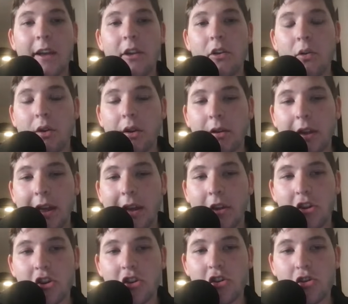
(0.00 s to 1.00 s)
You can take
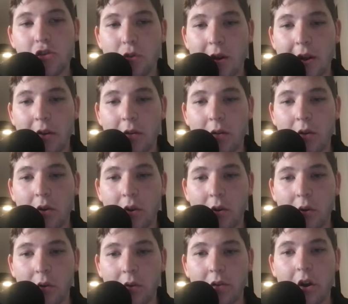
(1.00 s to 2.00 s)
a
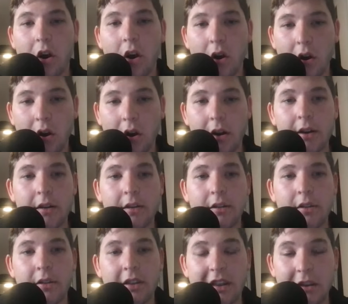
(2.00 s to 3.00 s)
stranglehold
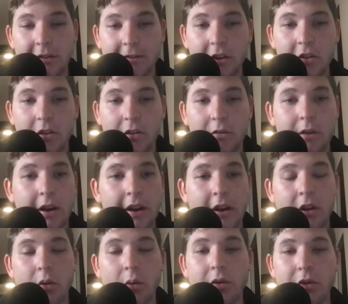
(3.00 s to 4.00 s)
on the division right
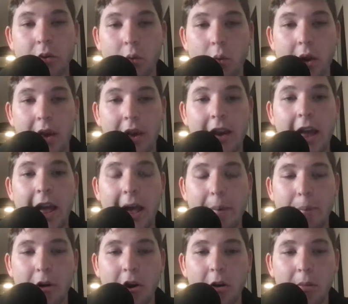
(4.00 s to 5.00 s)
here with a win
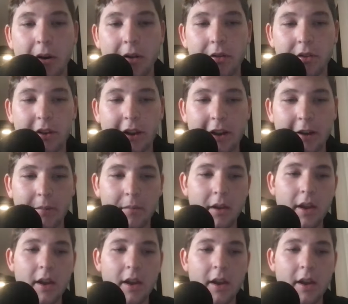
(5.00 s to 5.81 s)
at Paul Brown Stadium.